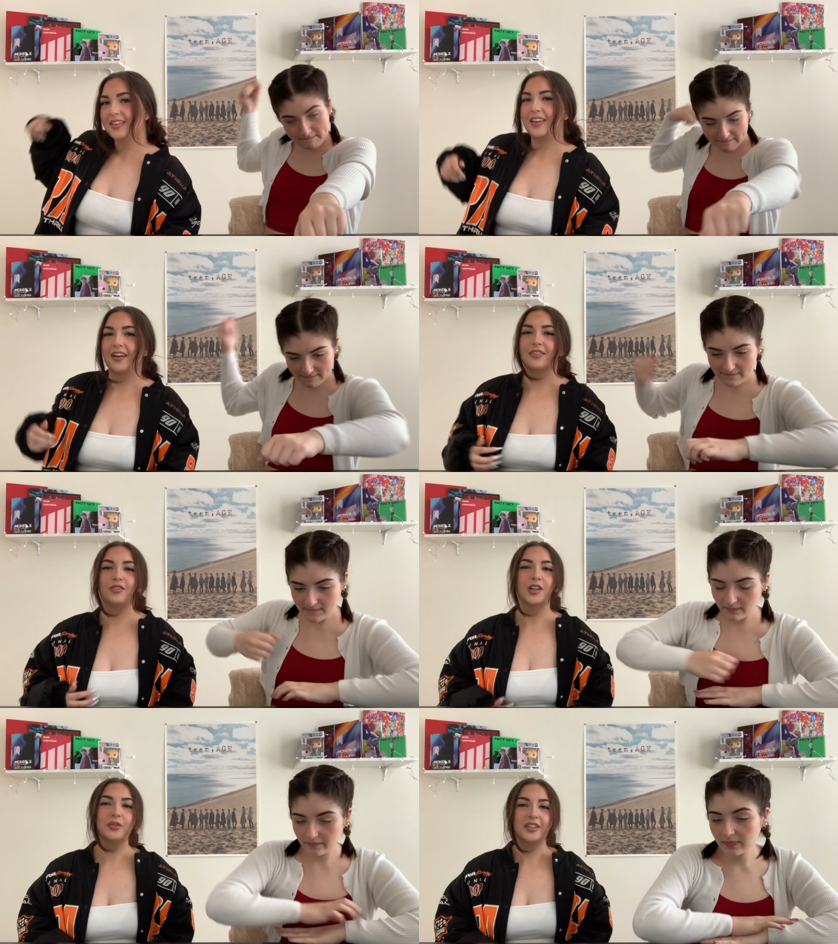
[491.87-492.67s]
Speaker 1: Yeah,
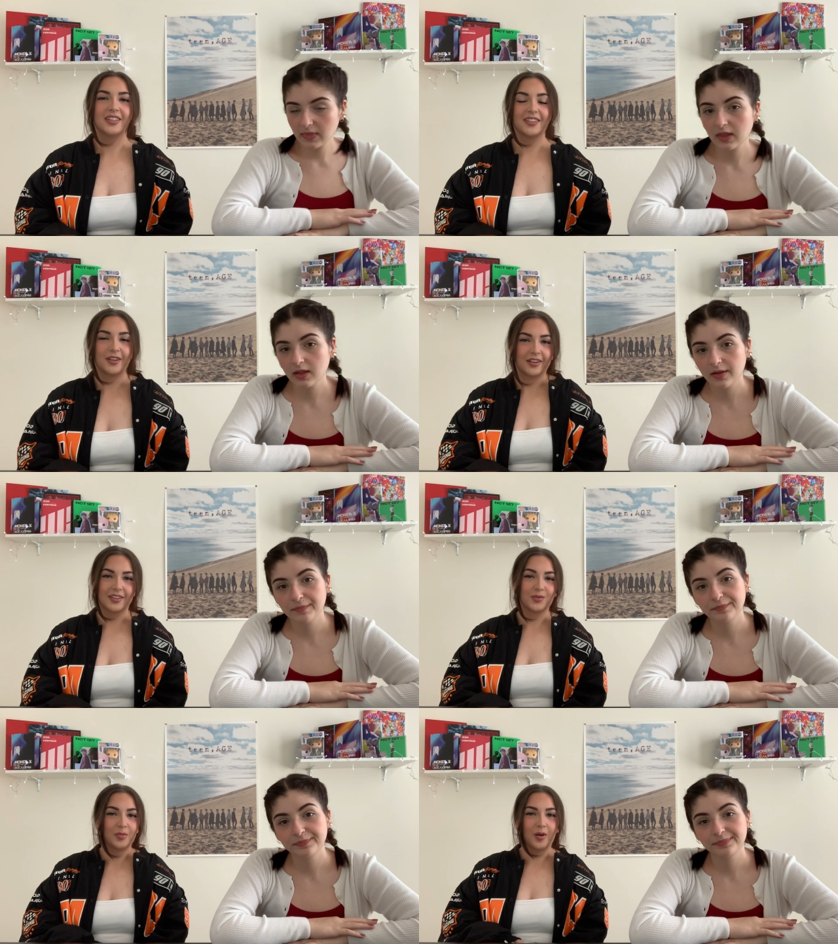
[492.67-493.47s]
follow our TikTok
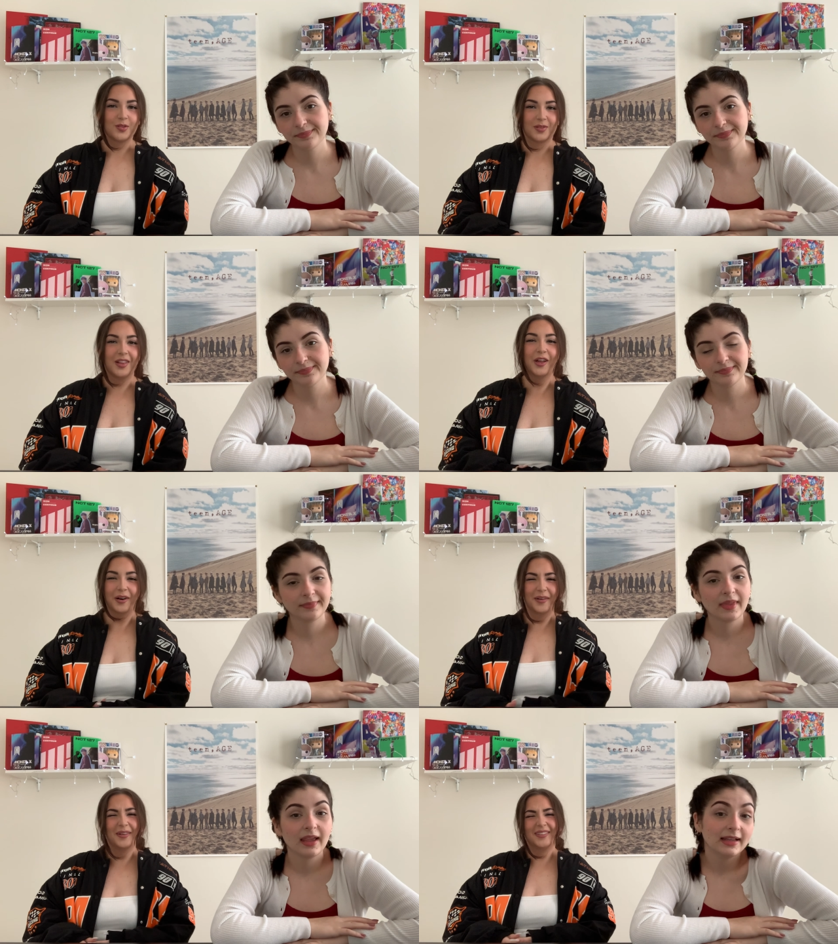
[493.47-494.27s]
because we'll post one of those.
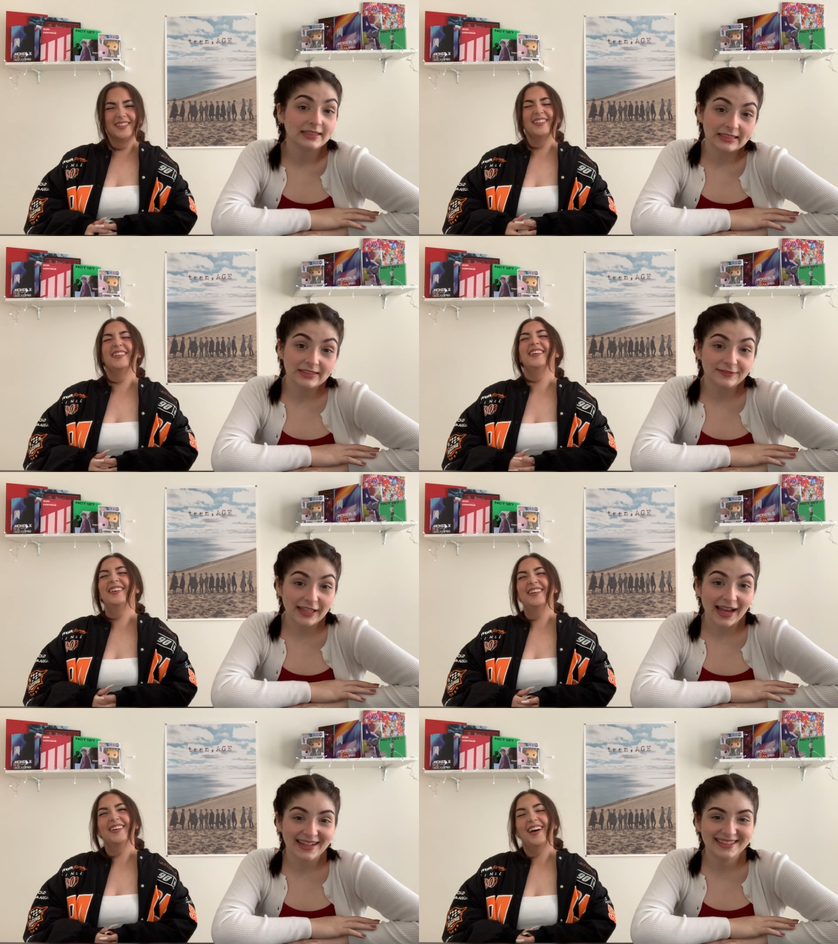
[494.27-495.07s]

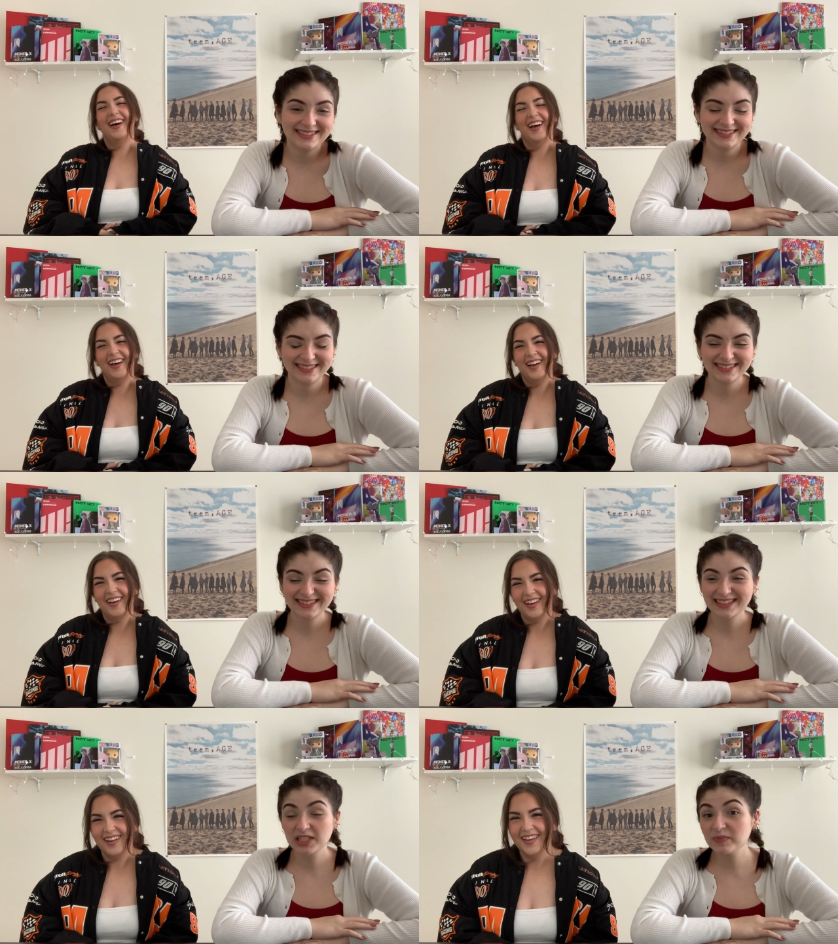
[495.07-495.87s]
Yeah.
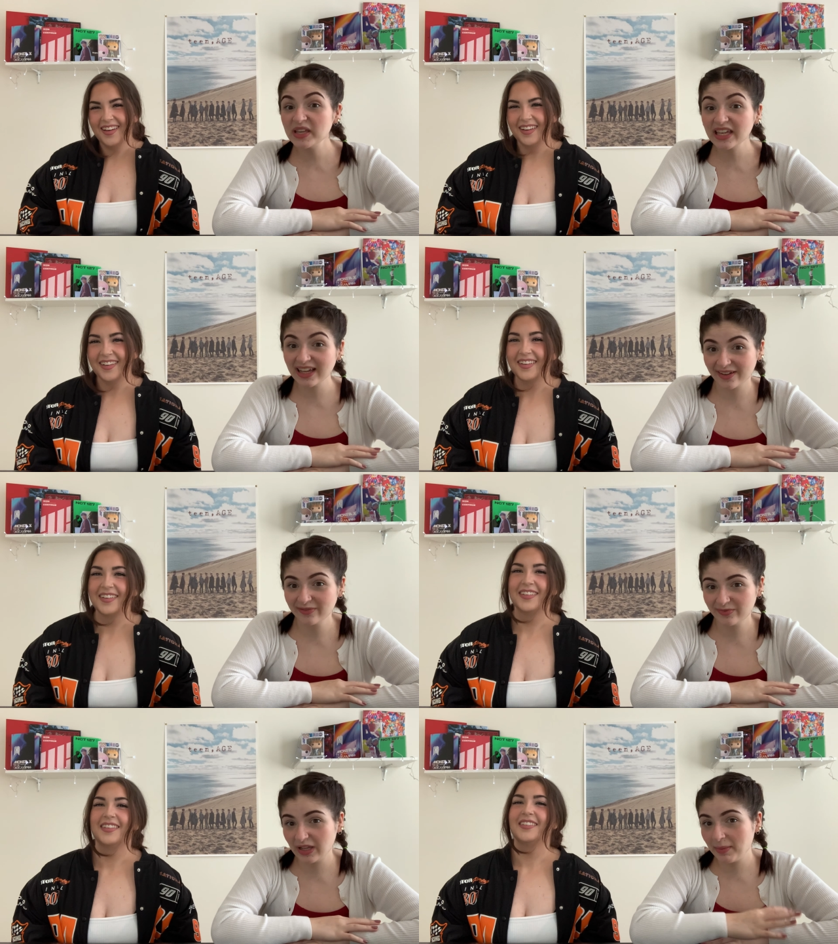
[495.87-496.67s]
Speaker 2: Speaking of,
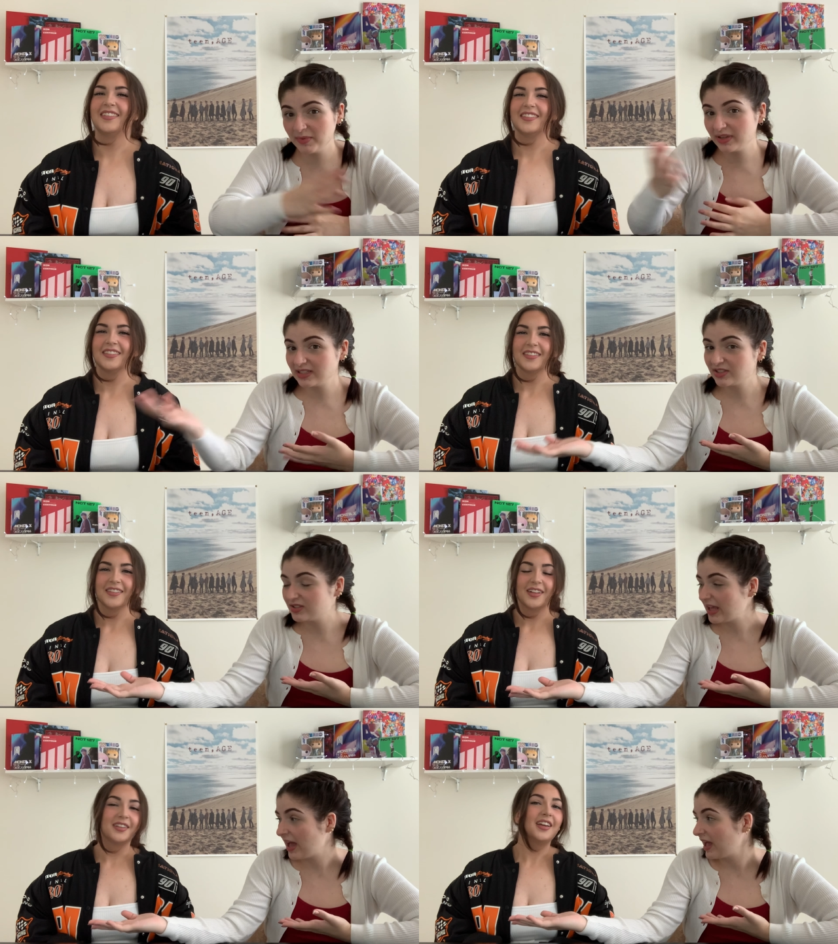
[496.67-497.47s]
I mean, we can.
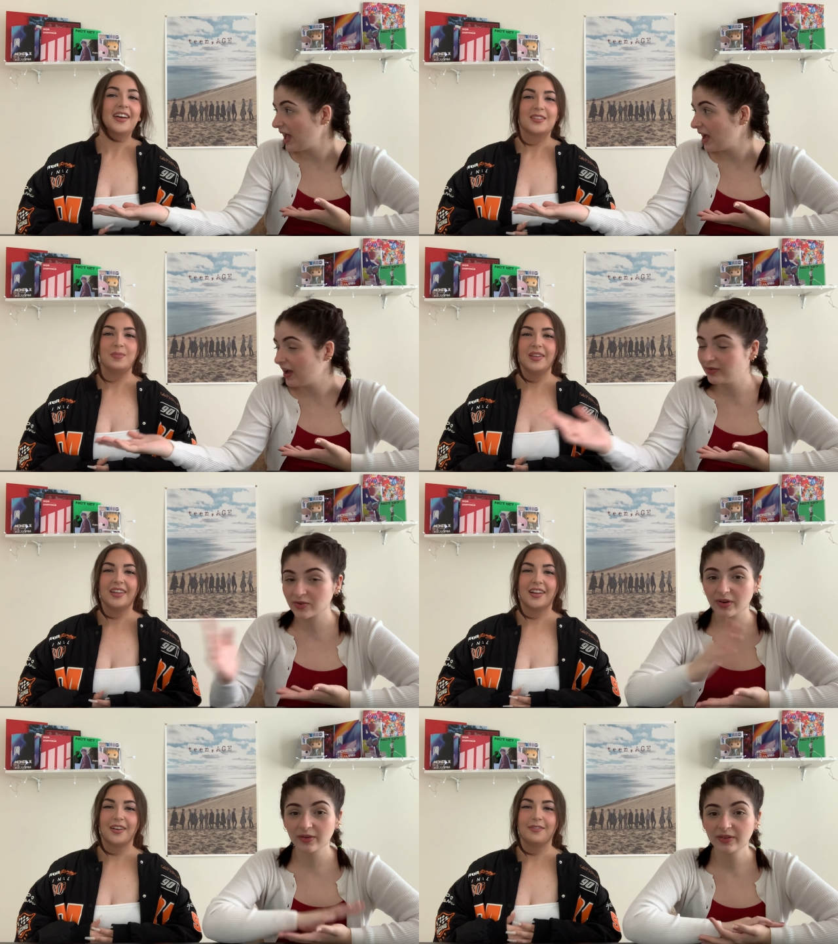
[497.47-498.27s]
Speaker 1: Yeah,
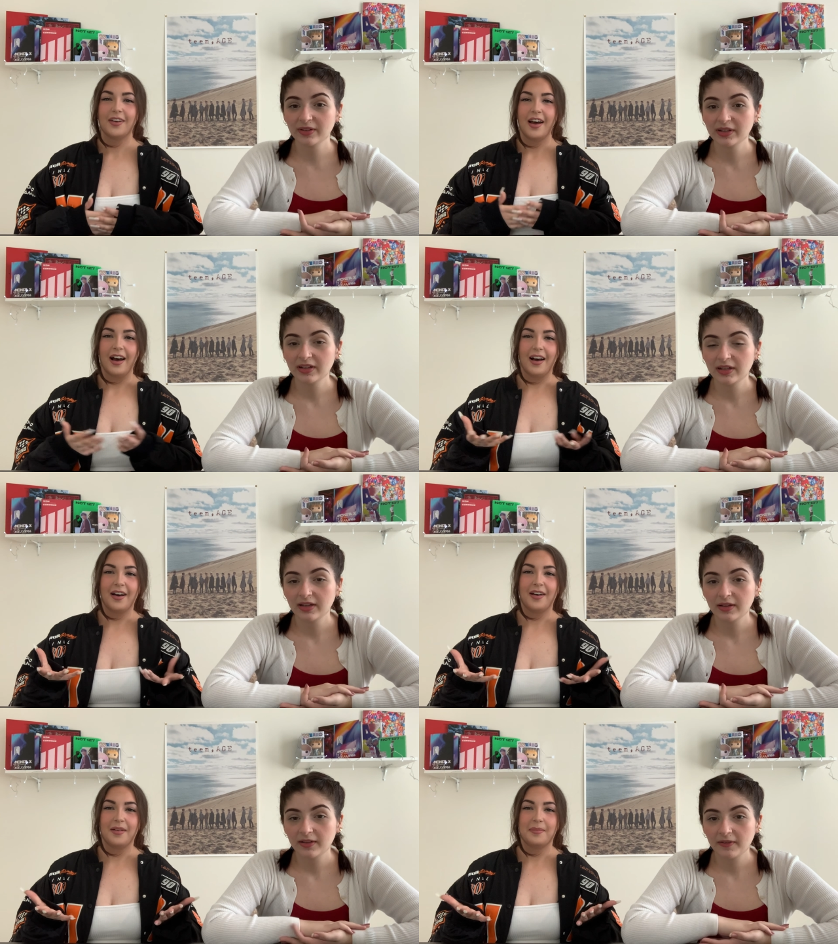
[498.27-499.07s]
speaking of,
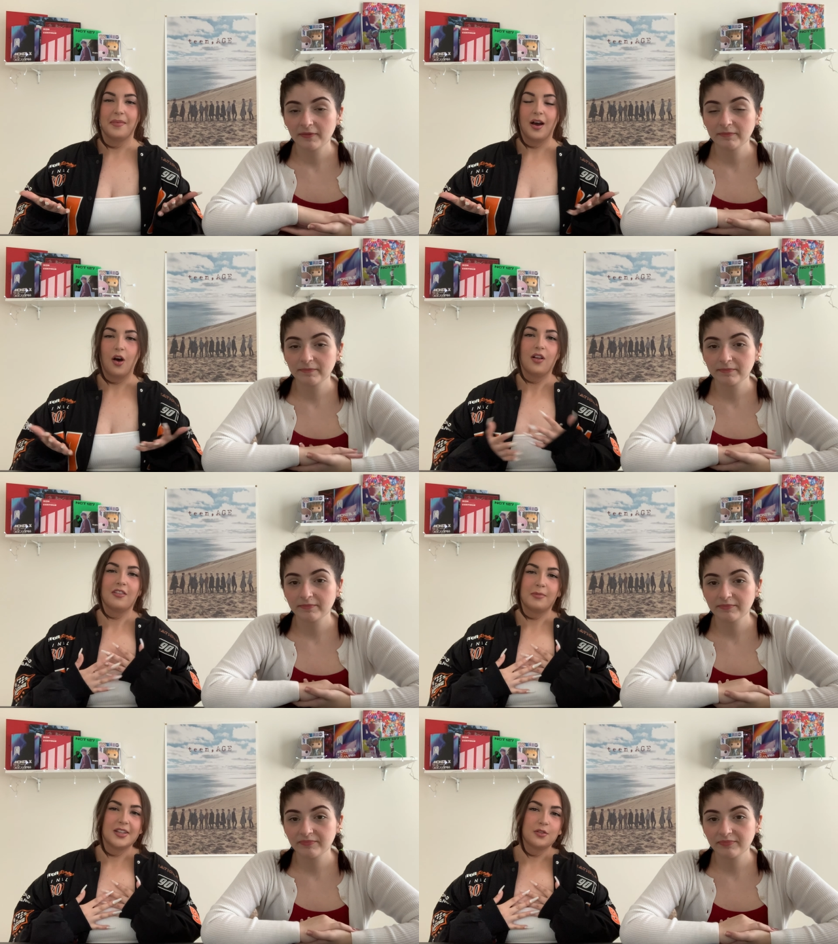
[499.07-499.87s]
um, all
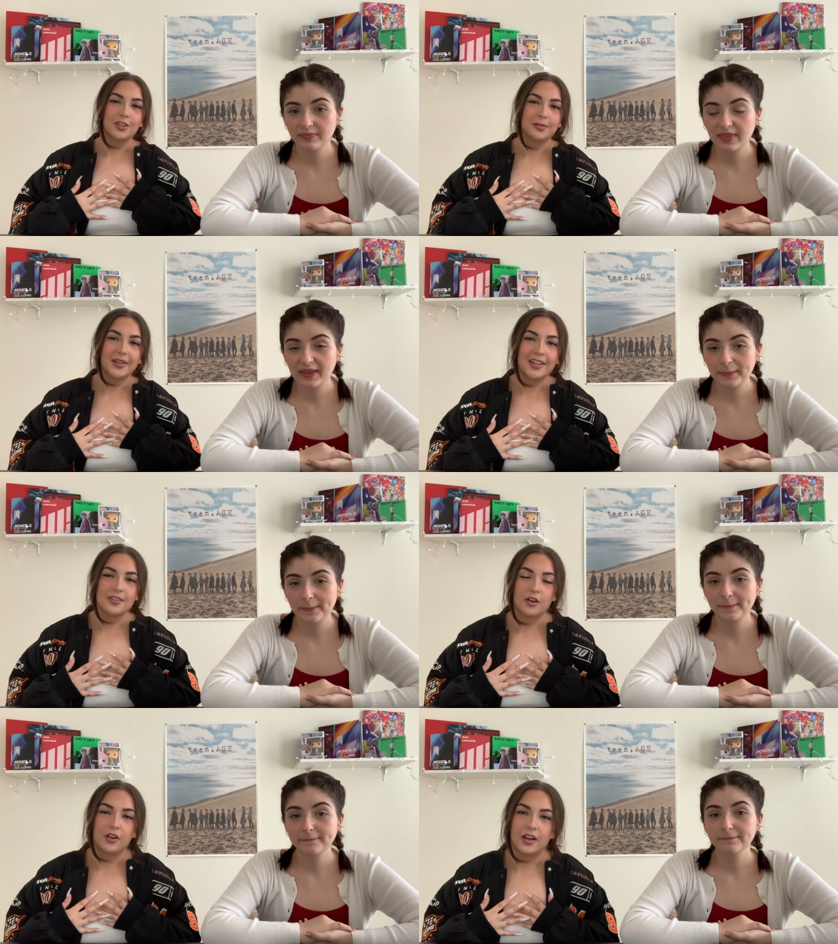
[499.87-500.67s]
of my social medias
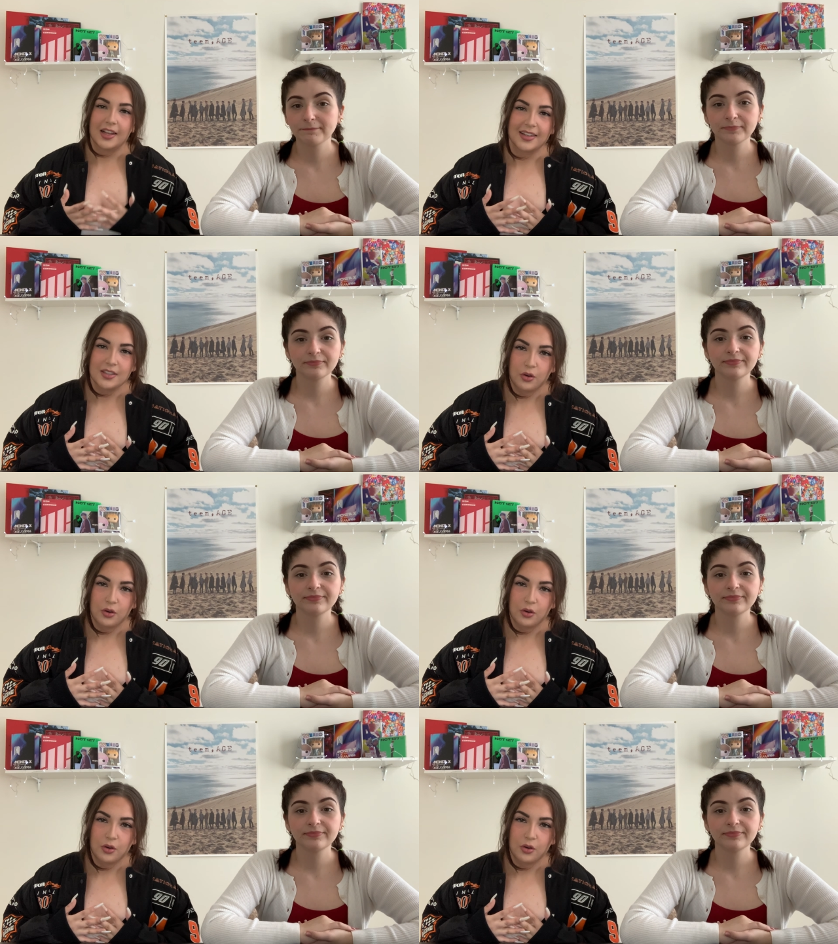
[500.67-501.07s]
are Alexia